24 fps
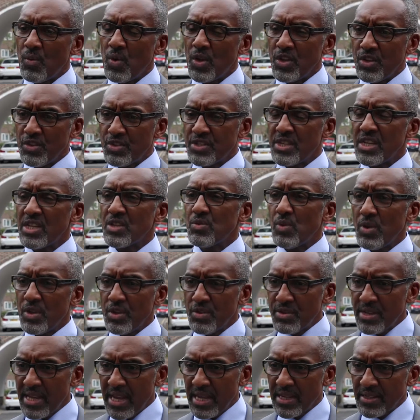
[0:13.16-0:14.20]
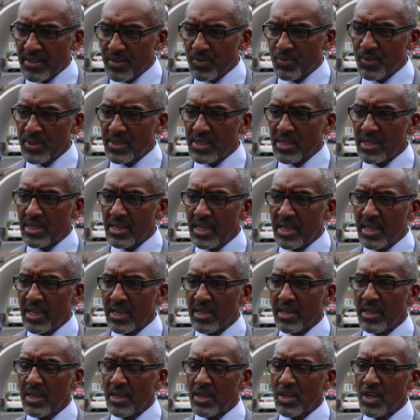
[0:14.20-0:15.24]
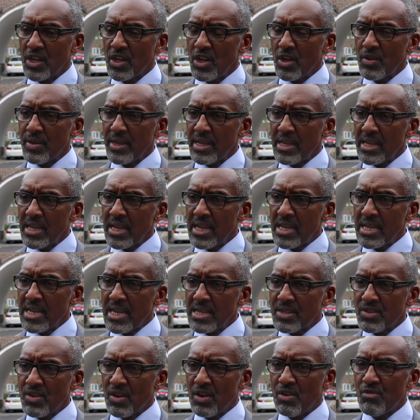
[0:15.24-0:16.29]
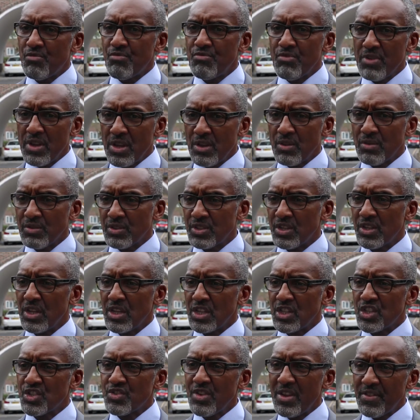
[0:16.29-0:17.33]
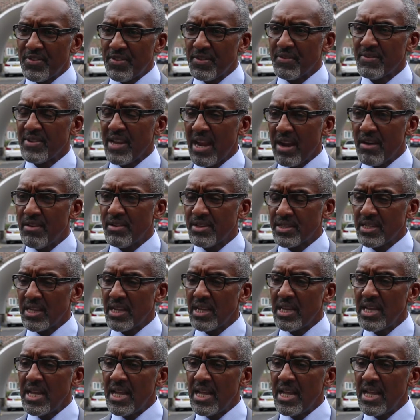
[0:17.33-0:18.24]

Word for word: What you see is what you get with Sadiq. You know, he, has got a real strength of character.